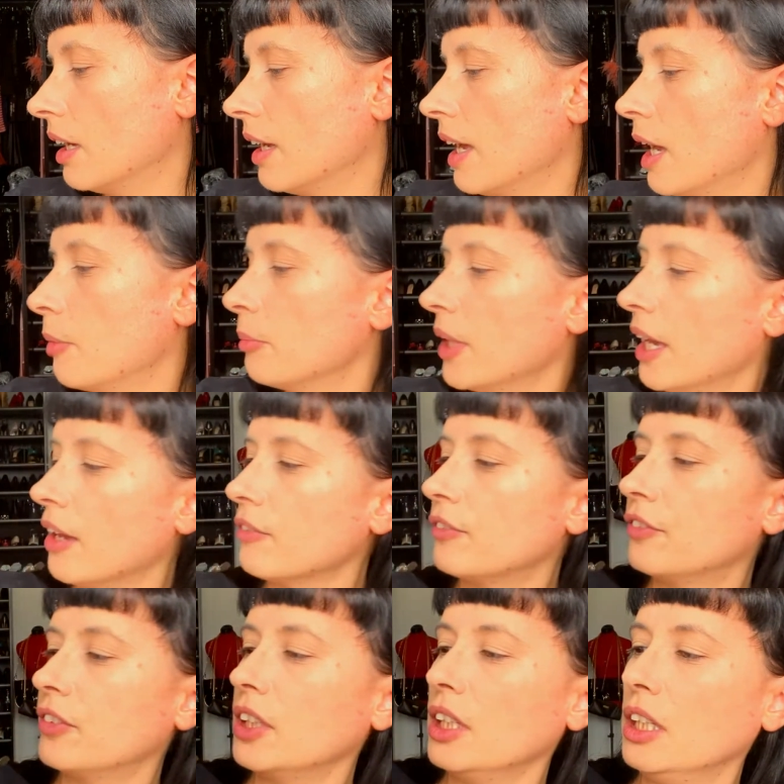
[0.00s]

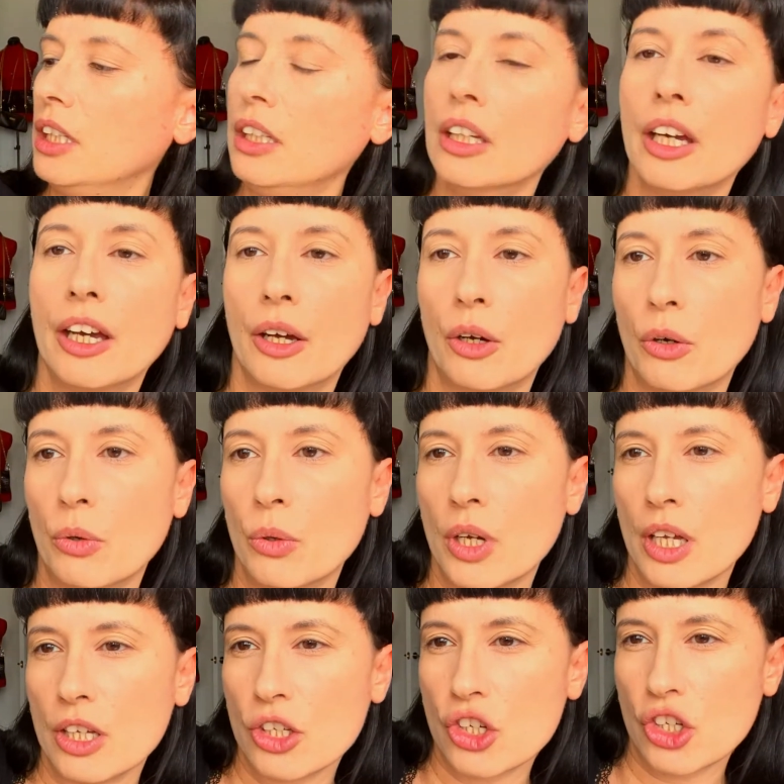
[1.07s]
MFEO
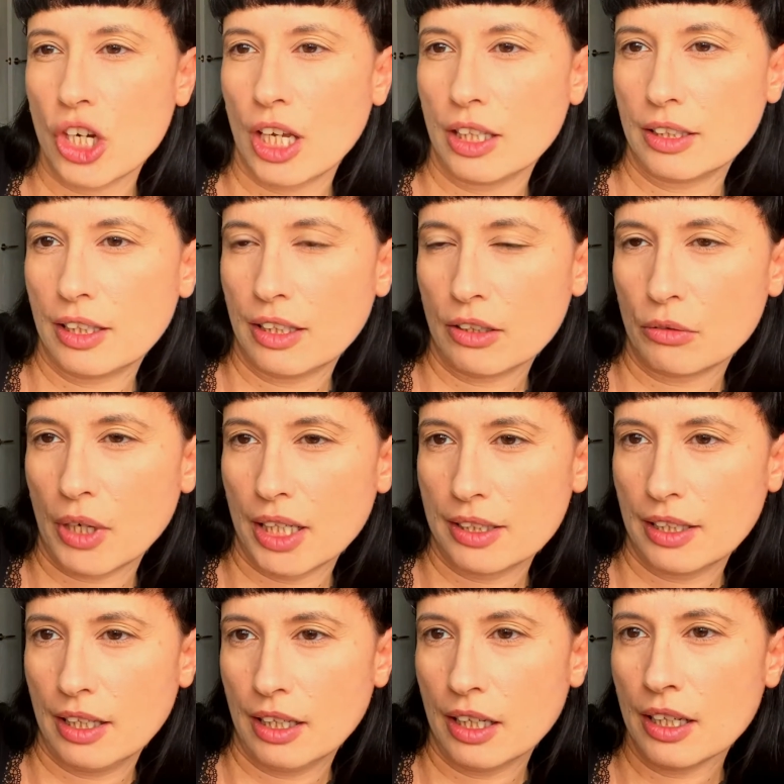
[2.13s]
shade right
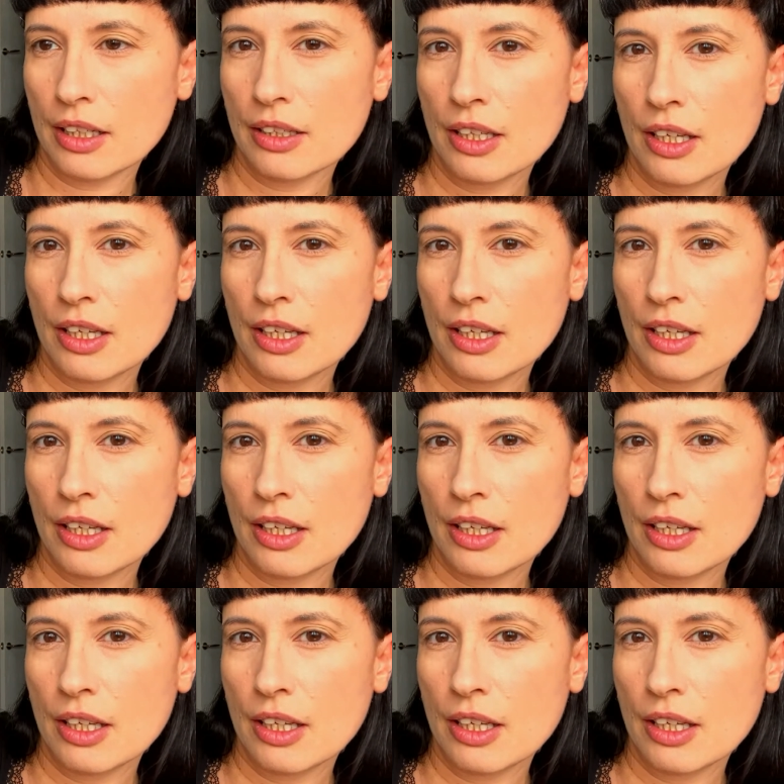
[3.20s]
here,